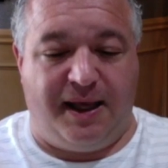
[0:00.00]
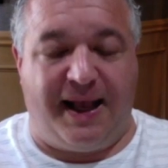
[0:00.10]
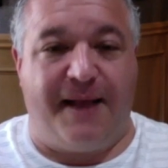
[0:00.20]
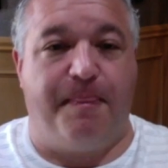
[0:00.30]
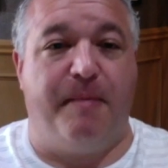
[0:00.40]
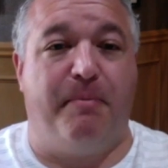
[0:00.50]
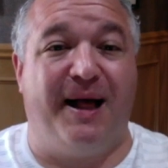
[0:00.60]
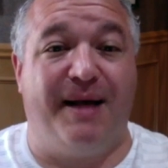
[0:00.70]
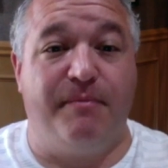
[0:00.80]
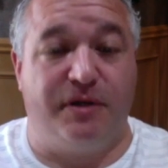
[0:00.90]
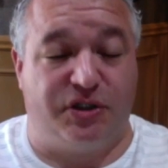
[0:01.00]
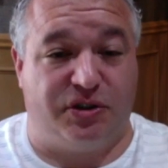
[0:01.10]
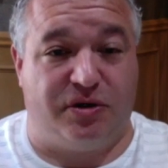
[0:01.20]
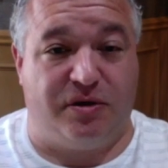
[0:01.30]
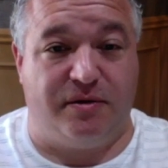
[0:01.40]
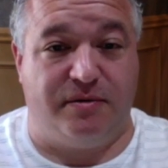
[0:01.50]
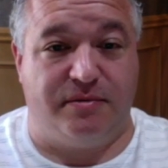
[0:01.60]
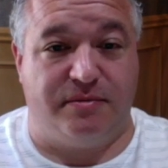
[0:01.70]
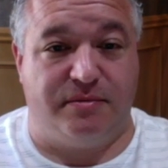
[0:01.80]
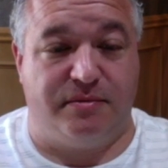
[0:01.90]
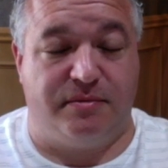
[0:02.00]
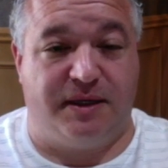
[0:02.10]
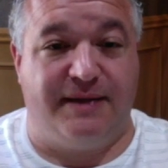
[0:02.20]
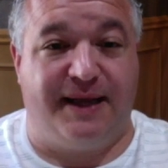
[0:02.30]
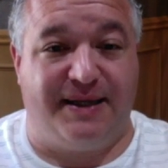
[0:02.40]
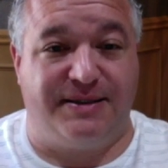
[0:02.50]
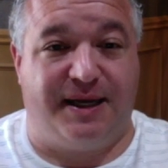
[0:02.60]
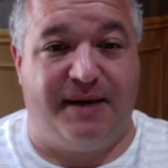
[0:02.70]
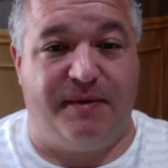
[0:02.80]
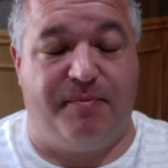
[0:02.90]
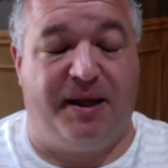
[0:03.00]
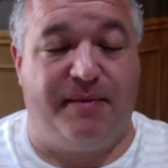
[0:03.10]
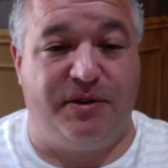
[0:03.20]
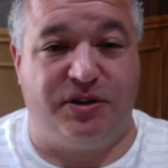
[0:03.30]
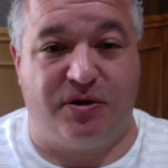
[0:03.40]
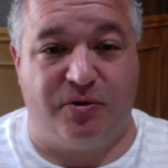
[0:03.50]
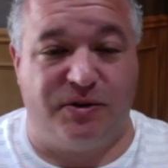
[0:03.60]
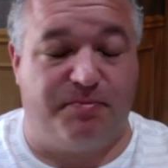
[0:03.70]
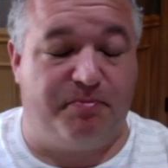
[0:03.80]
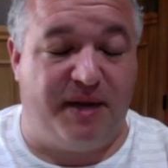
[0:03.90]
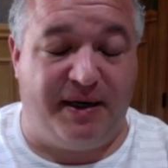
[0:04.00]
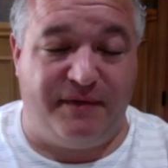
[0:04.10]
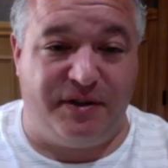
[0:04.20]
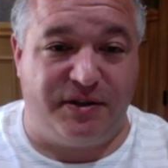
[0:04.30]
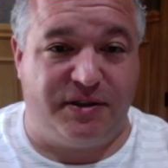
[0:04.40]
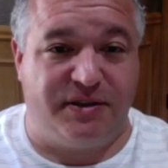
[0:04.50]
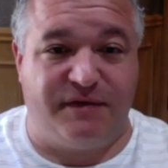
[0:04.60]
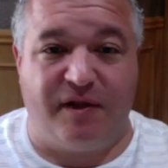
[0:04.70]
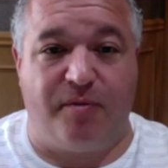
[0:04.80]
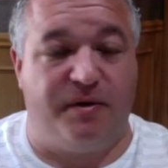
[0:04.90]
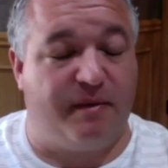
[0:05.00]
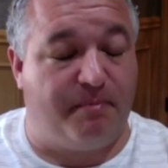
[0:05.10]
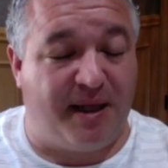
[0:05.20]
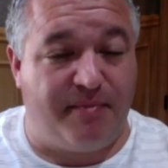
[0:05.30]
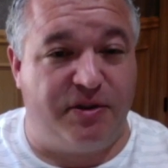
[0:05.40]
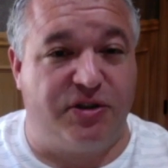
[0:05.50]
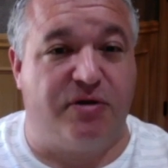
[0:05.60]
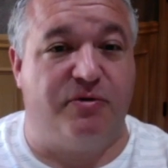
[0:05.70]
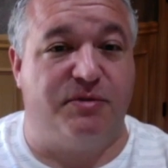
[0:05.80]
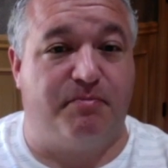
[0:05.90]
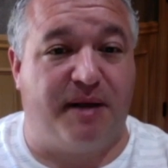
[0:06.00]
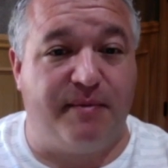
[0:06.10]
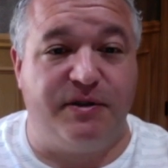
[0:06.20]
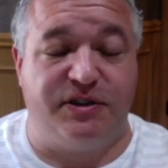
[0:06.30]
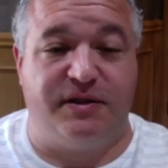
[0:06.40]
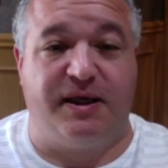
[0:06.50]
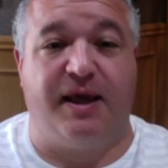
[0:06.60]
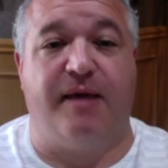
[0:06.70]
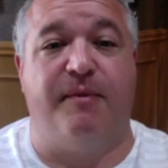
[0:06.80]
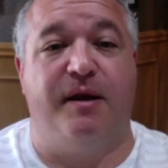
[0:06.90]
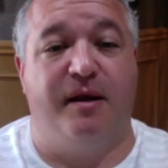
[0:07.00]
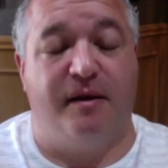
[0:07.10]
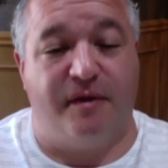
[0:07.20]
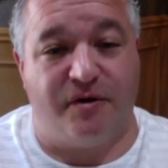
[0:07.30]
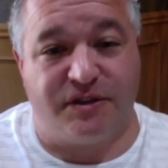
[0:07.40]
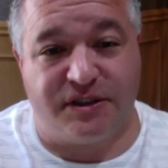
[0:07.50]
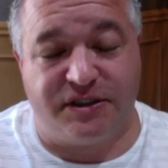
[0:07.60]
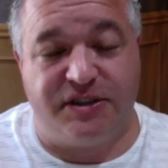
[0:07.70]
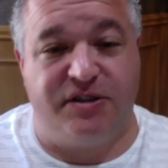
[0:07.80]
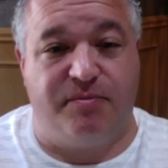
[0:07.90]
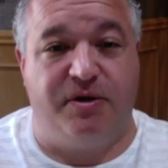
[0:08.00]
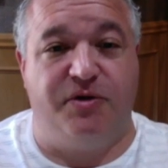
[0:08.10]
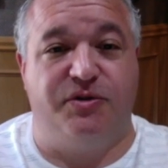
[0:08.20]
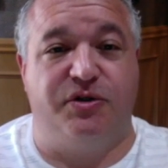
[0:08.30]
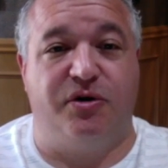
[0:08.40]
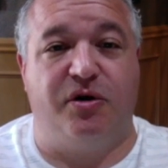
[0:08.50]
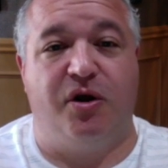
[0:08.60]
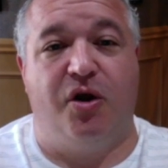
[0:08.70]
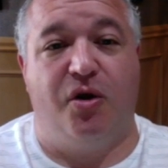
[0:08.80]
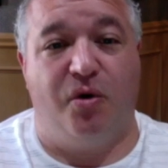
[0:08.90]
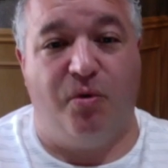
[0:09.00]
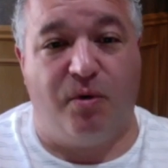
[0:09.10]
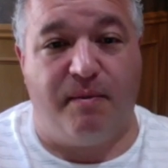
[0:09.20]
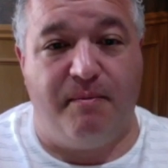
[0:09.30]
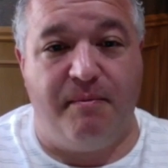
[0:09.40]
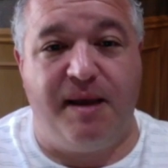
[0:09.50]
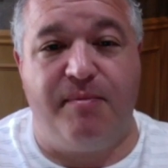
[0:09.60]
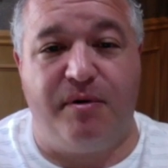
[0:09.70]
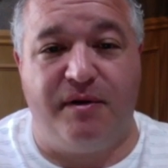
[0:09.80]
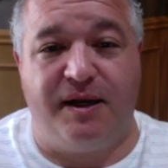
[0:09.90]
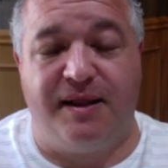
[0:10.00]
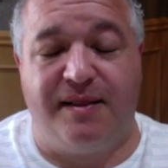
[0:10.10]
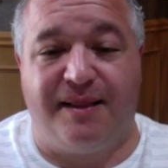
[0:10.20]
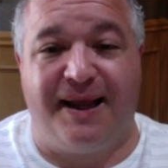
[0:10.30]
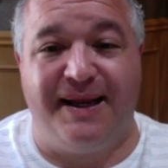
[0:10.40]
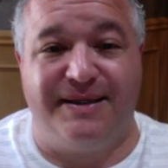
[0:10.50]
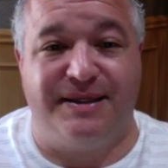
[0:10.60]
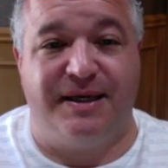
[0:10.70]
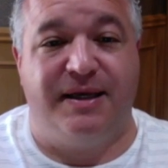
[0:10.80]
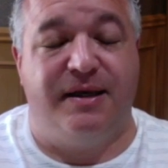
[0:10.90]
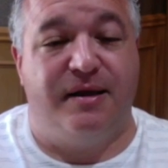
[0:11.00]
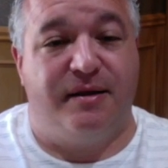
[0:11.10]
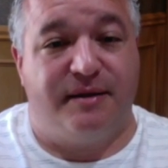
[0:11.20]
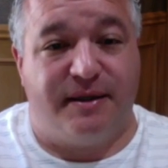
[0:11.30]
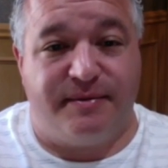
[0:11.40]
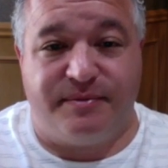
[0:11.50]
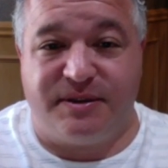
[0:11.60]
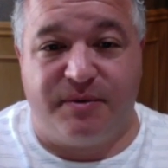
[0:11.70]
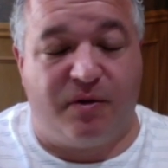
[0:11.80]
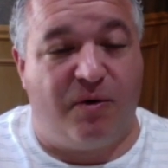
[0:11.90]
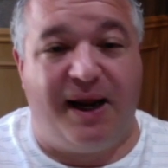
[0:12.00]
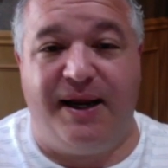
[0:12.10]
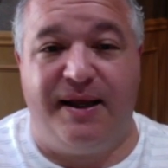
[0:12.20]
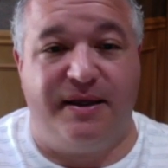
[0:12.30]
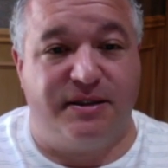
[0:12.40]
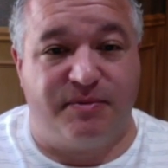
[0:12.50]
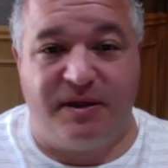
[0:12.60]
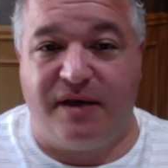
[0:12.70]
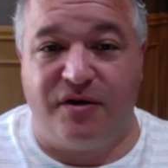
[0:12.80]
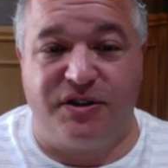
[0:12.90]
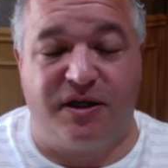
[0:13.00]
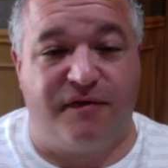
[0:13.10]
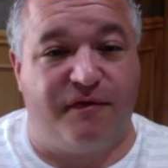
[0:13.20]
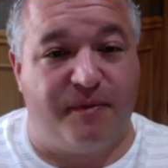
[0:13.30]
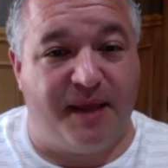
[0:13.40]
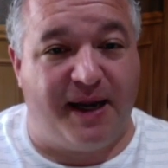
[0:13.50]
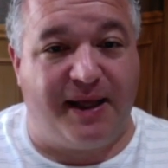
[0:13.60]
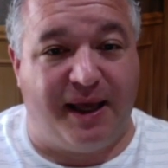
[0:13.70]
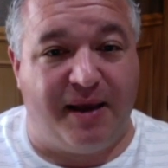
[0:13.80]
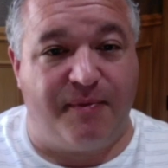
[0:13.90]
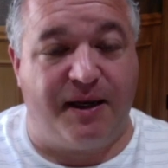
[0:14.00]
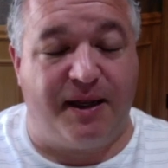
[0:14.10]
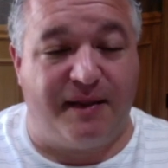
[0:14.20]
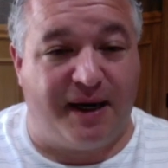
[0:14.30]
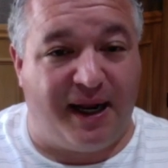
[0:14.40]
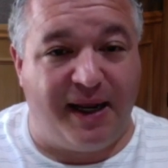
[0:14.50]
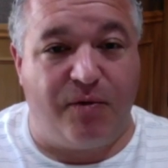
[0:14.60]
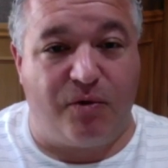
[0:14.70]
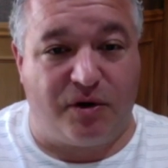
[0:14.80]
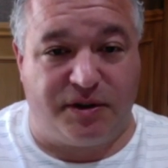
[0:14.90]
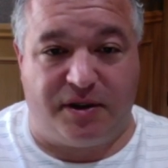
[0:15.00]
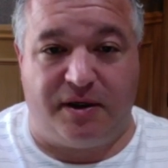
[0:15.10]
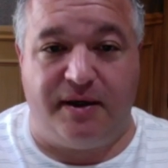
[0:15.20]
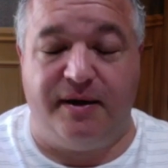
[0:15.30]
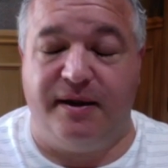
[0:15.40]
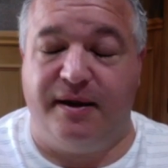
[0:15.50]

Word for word: at the publisher at that time, the publisher who was not even the, the developer, the publisher who was publishing the game, there was an assistant producer who remembered that he liked uh, some of the writing and some of the other stuff from that game that, that I had worked on